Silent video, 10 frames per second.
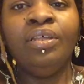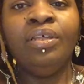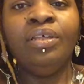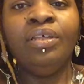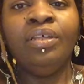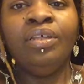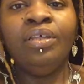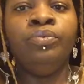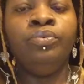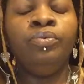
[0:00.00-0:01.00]
some of
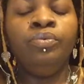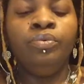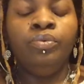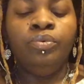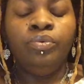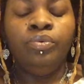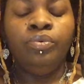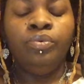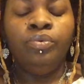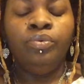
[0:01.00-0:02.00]
you,
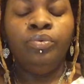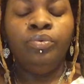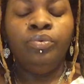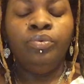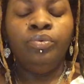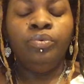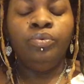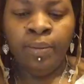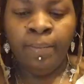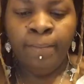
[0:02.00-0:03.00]

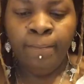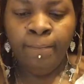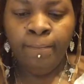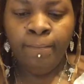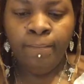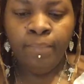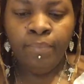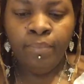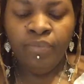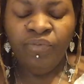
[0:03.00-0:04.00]

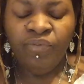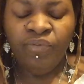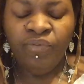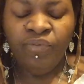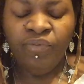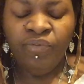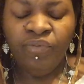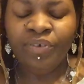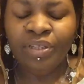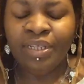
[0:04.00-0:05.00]
for others of you, I'm
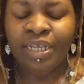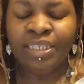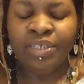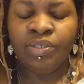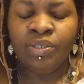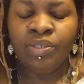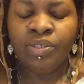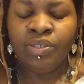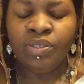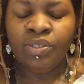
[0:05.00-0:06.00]
feeling like this,
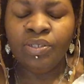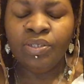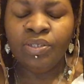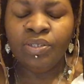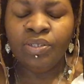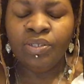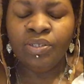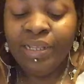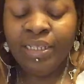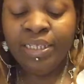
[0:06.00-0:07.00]
you
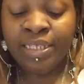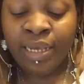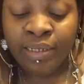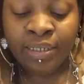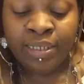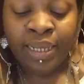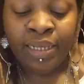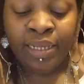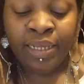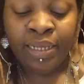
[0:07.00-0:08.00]
finally decided
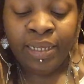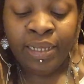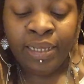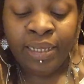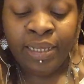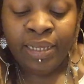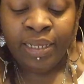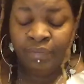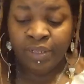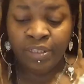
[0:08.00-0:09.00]
that you deserve the
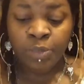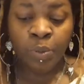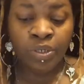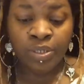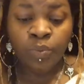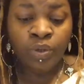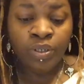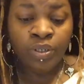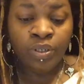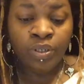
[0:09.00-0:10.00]
love that this person wants
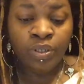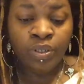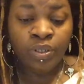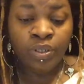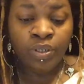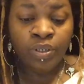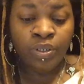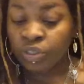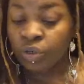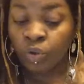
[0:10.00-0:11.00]
to give you, and maybe you
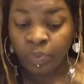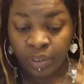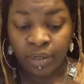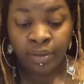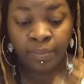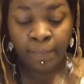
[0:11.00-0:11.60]
should open up.